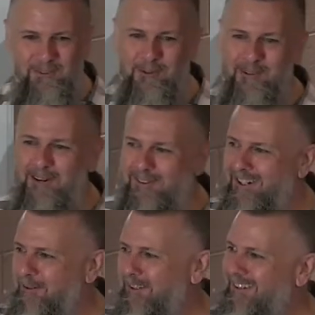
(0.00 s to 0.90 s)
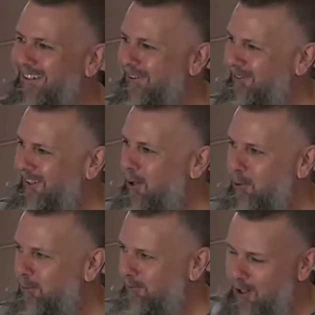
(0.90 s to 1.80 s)
So if you ever hear me, you know, say,
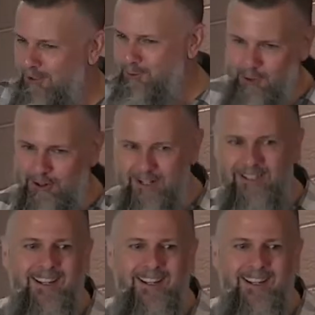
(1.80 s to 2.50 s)
oh, calm, darn it.